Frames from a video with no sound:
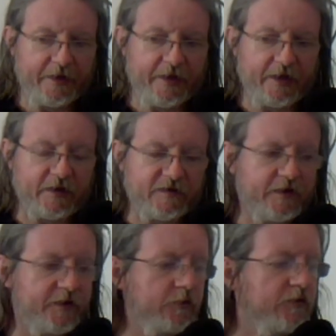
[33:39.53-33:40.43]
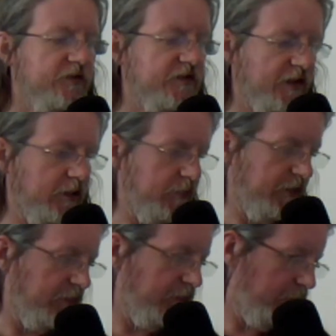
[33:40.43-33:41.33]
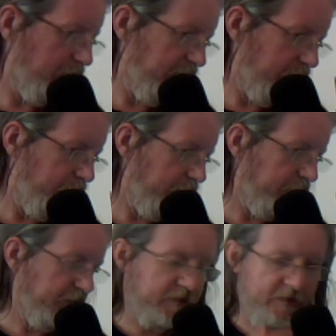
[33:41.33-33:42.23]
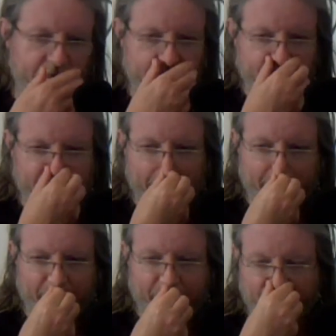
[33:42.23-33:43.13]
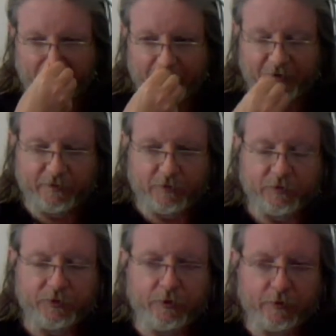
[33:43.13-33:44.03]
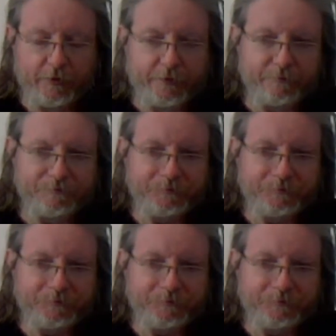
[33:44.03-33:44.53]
as I used to say when I worked as a controller,